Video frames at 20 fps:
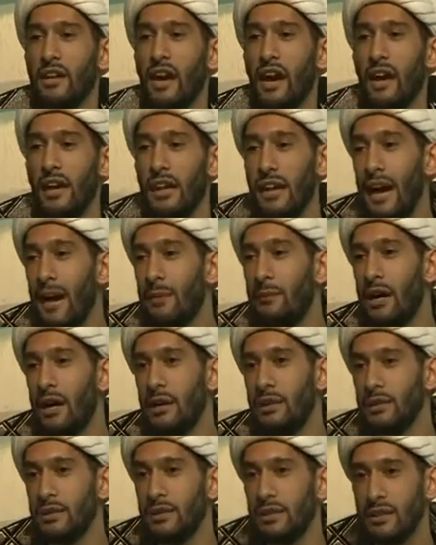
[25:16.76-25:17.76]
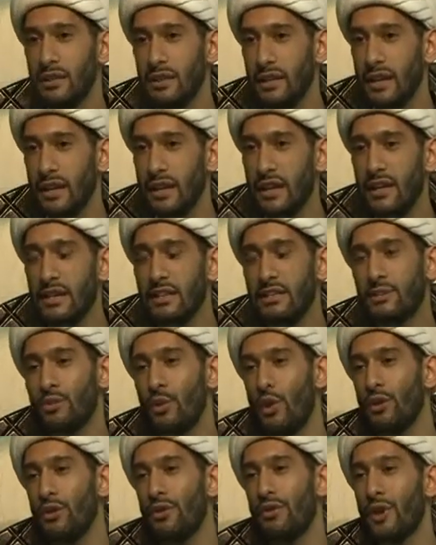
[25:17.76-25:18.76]
Now, Allamah is
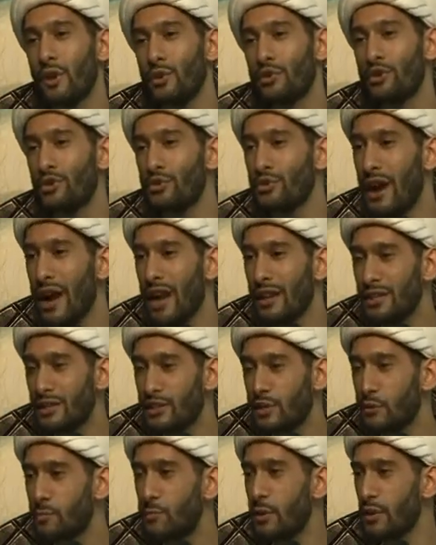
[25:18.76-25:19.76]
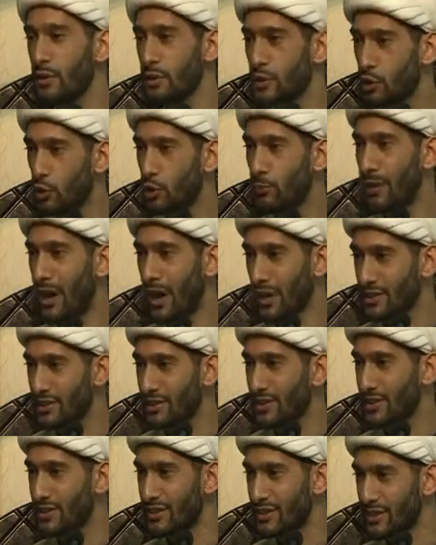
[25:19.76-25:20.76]
one of those grand spiritual
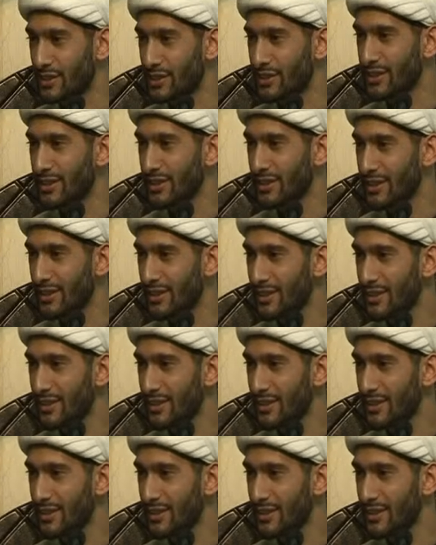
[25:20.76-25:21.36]
masters.